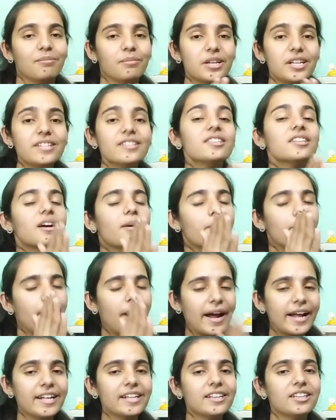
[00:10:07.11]
means
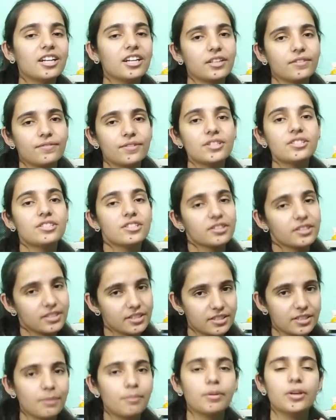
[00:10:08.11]
by 31st
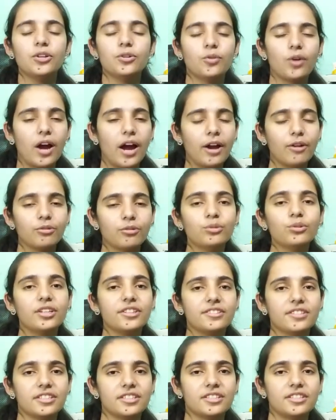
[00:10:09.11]
December you have to
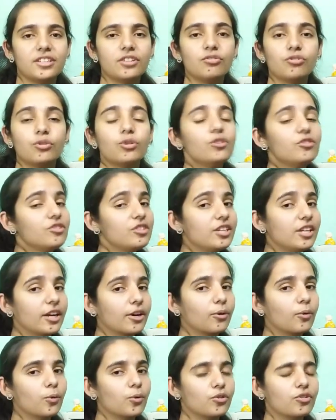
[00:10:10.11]
register for CA
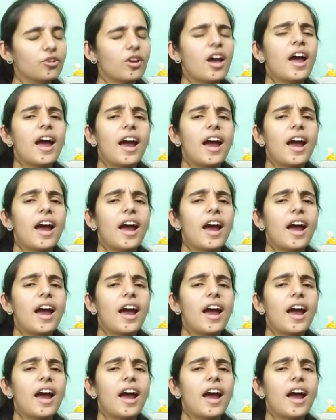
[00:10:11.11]
course.